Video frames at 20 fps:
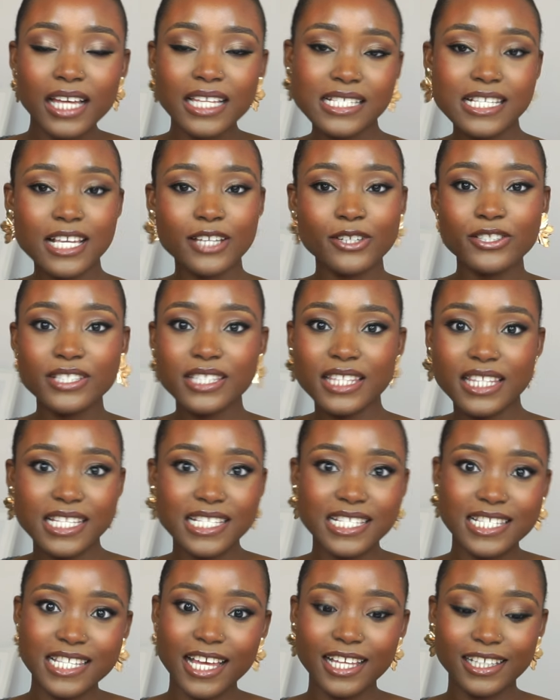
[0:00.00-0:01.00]
These are just
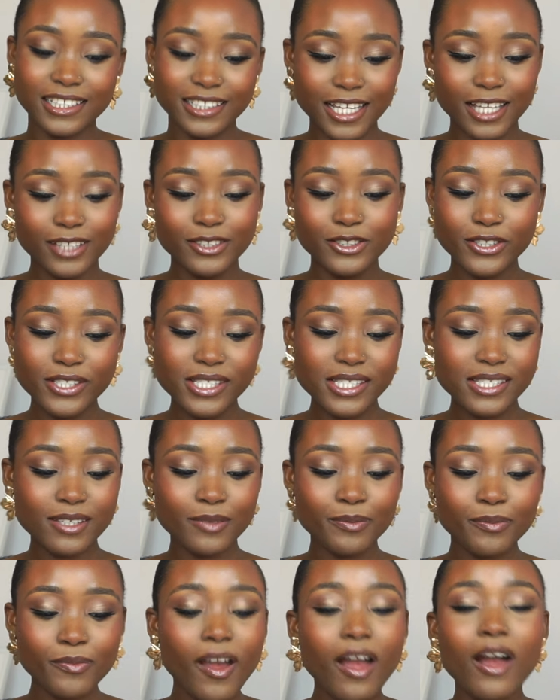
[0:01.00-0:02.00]
things that, yeah,
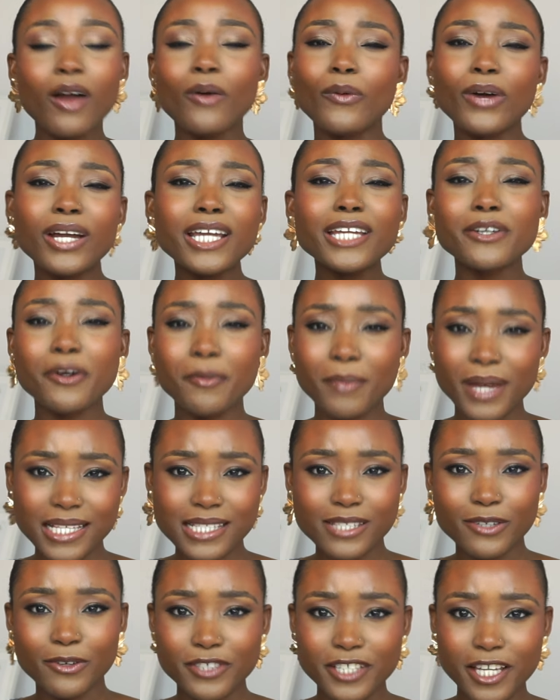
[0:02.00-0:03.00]
just working on
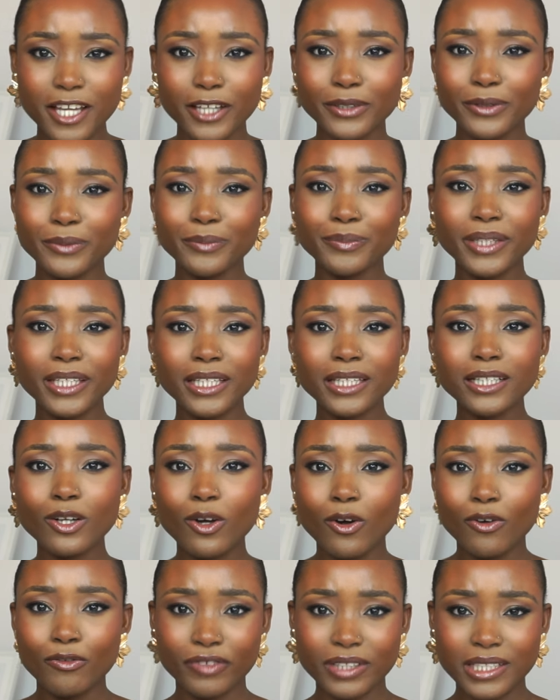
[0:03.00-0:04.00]
myself, Sha, you know, being
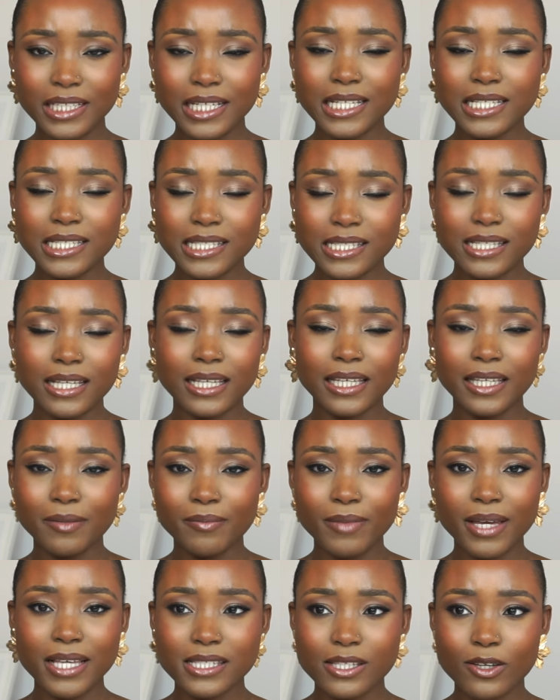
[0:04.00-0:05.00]
confident
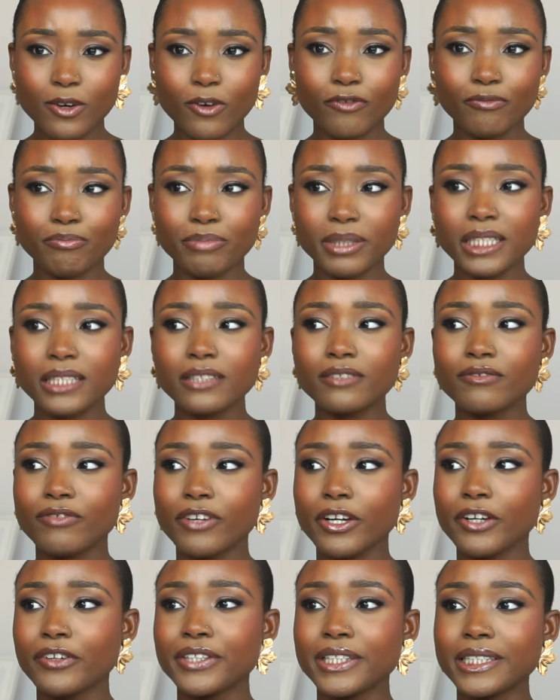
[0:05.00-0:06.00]
in myself, being
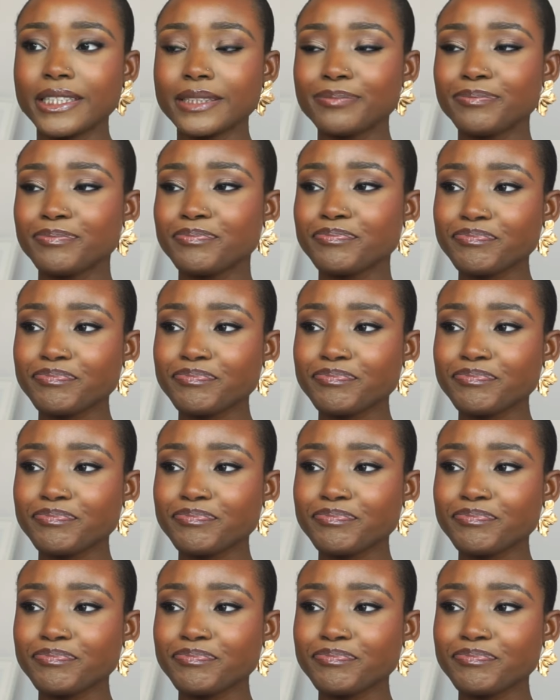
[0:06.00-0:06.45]
very